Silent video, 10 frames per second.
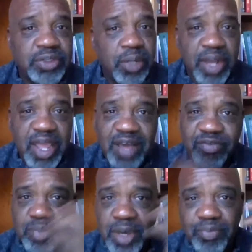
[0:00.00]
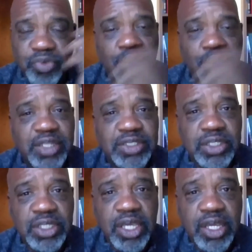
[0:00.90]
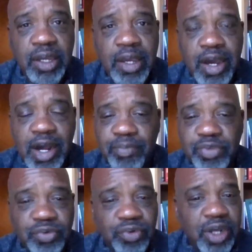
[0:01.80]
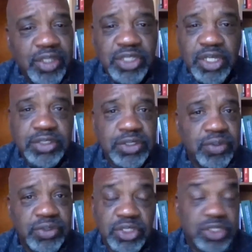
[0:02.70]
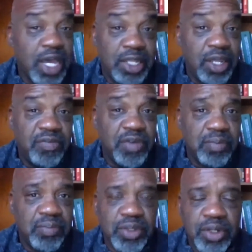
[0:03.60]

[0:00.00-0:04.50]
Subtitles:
I would have him up twice a year up to Rochester, and I love him.